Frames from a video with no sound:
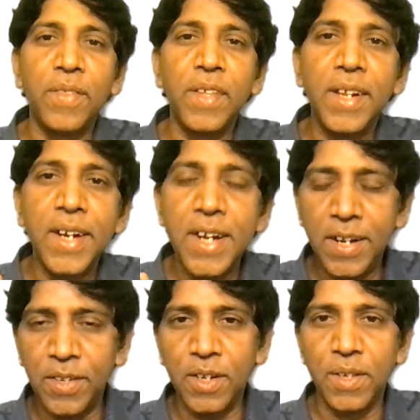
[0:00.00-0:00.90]
of the
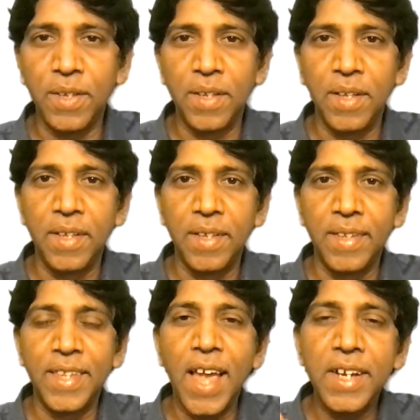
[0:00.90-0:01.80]
greatest
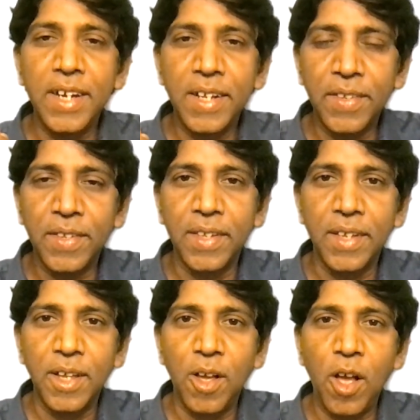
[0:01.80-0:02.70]
scientists
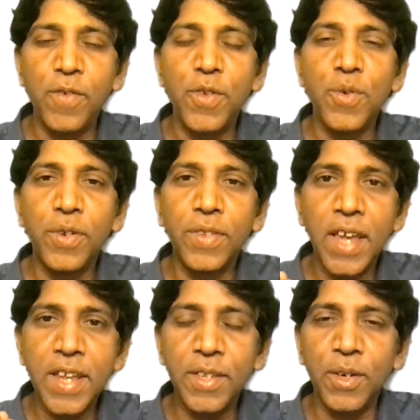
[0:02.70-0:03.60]
of
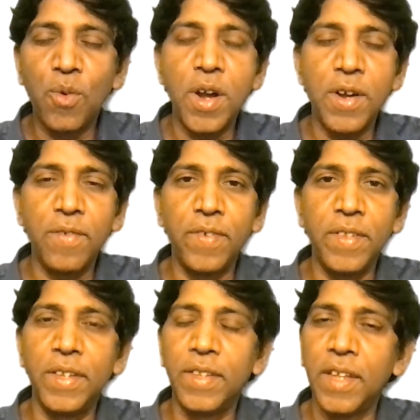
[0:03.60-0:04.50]
neuroscience and quantum
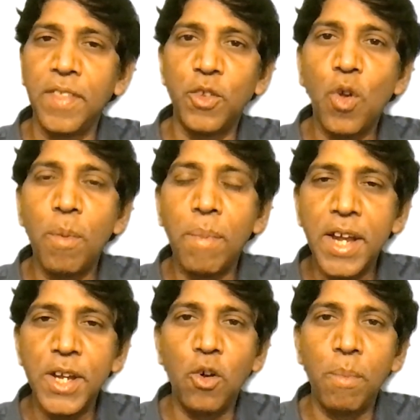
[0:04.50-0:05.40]
physics and this whole
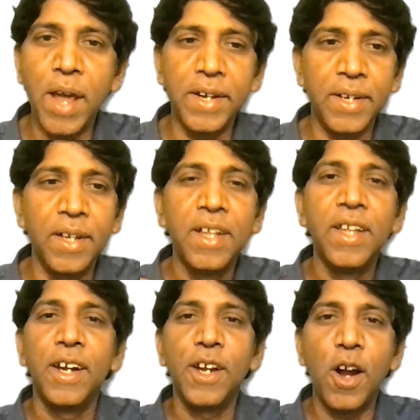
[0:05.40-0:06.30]
mind over matter,
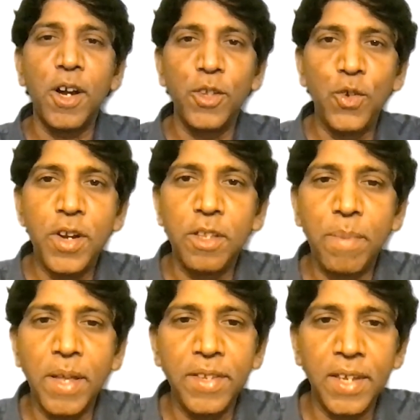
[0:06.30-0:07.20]
Dr. Joe
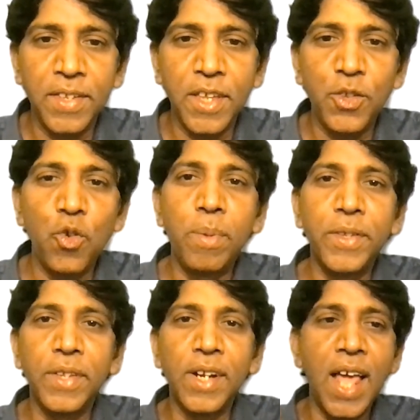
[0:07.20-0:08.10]
Dispenza, says your
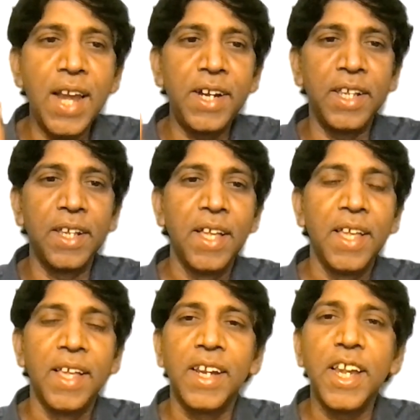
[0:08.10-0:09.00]
personality
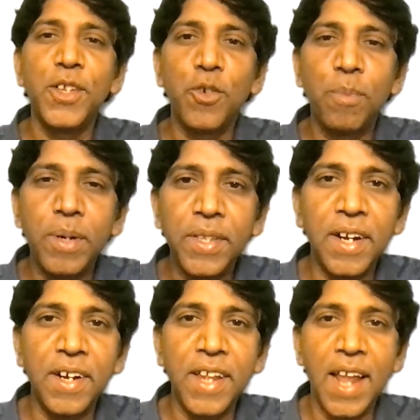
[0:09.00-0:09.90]
creates your
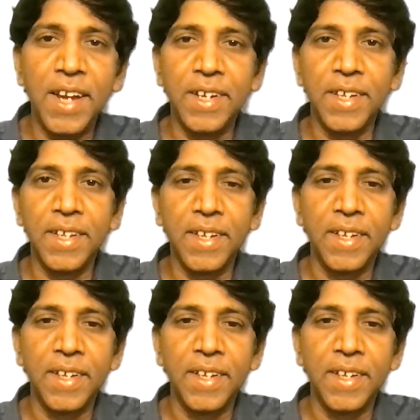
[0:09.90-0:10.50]
personal reality.